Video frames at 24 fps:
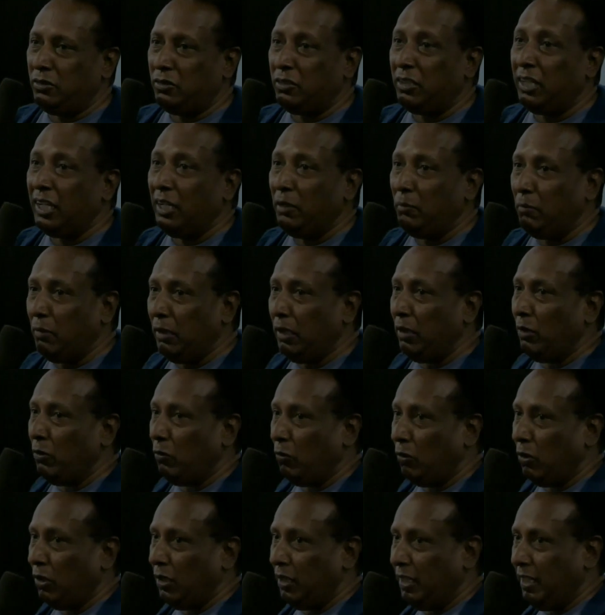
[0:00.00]
Screenplay
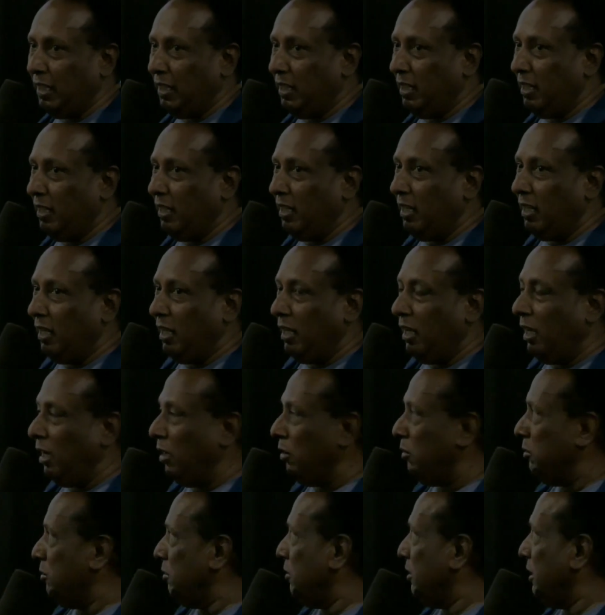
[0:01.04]
award.
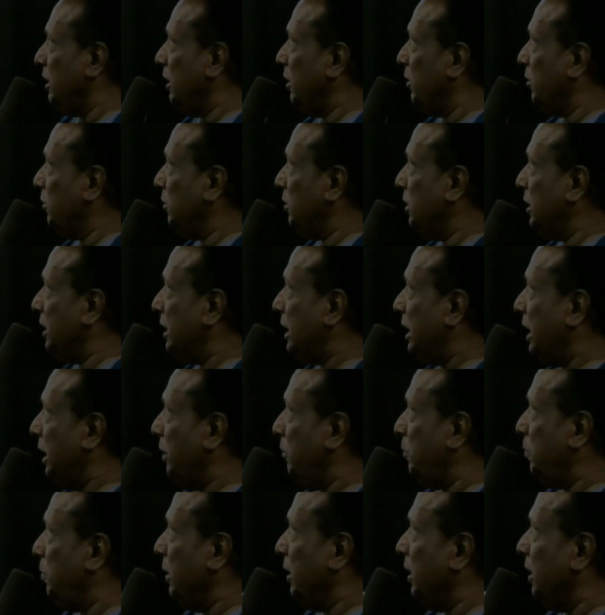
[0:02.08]
How, the
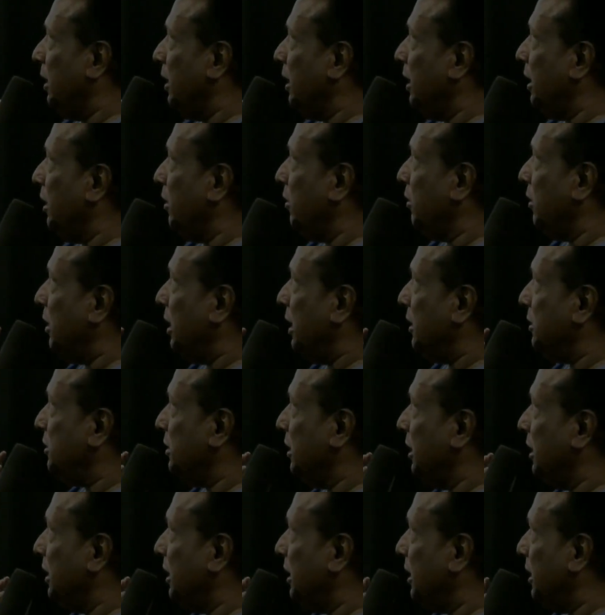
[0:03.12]
keeping,
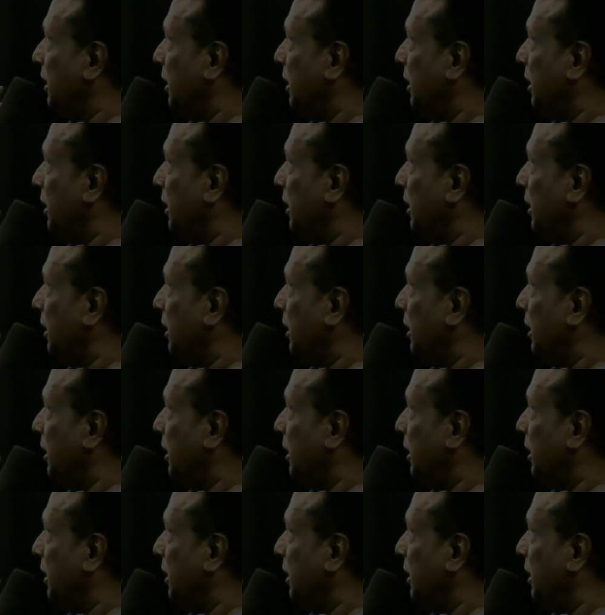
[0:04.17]
guessing